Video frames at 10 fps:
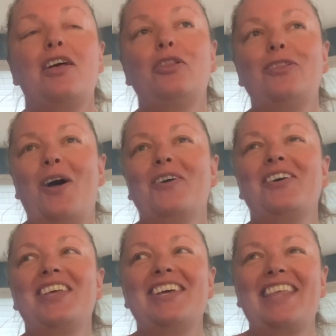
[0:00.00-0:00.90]
the
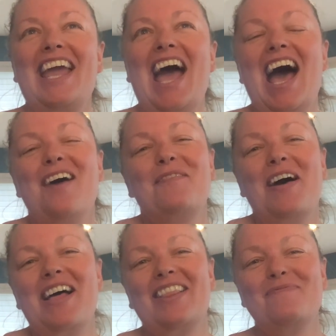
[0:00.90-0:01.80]
longer that they have
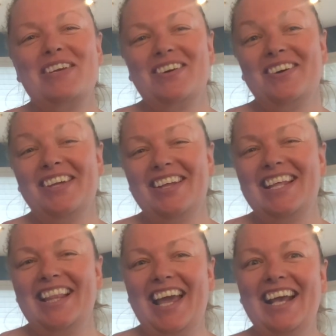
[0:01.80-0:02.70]
material on
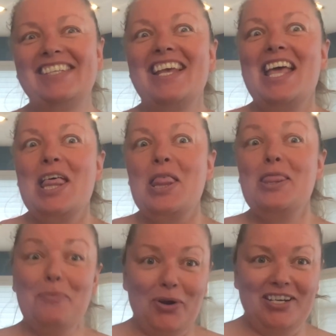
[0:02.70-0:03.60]
the legs,
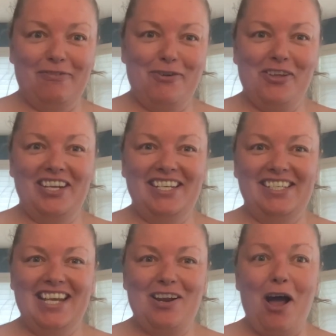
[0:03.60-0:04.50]
the more difficult it is
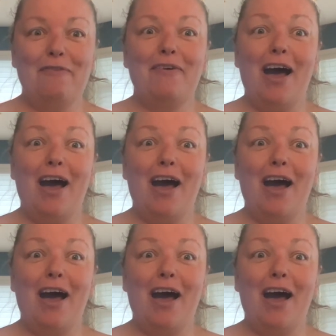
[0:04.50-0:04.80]
to get off.